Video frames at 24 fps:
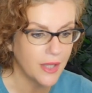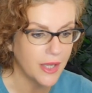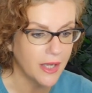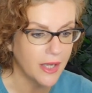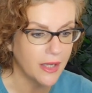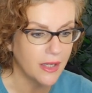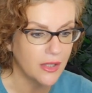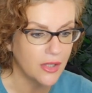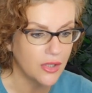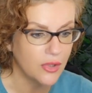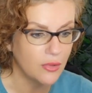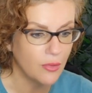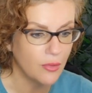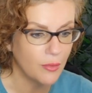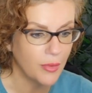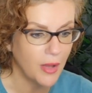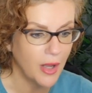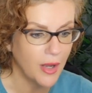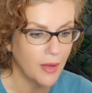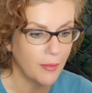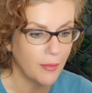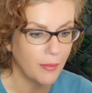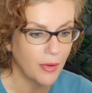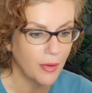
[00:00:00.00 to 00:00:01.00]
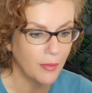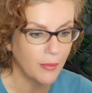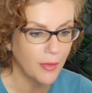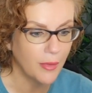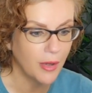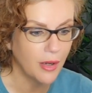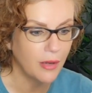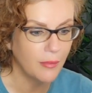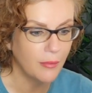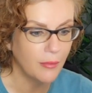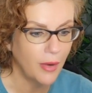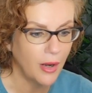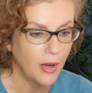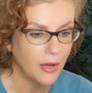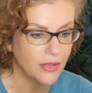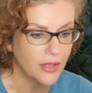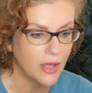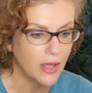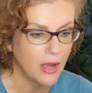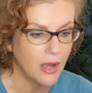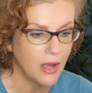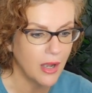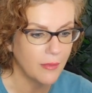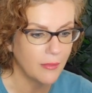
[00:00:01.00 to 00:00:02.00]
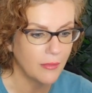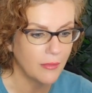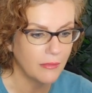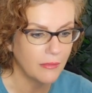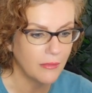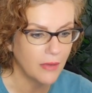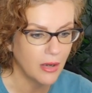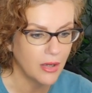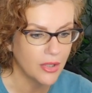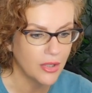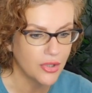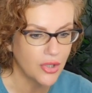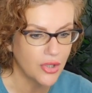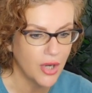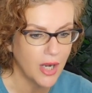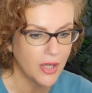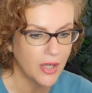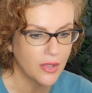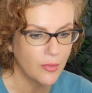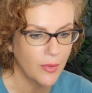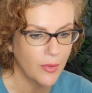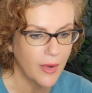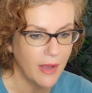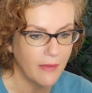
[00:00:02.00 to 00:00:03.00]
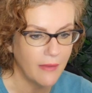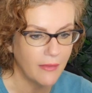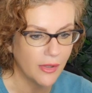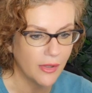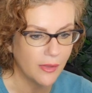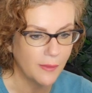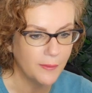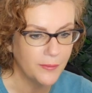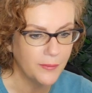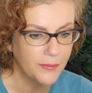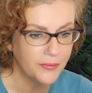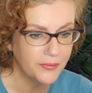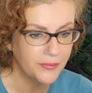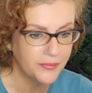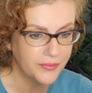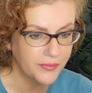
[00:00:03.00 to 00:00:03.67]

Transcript: like did you apply to permanent, part-time, contract, whatever.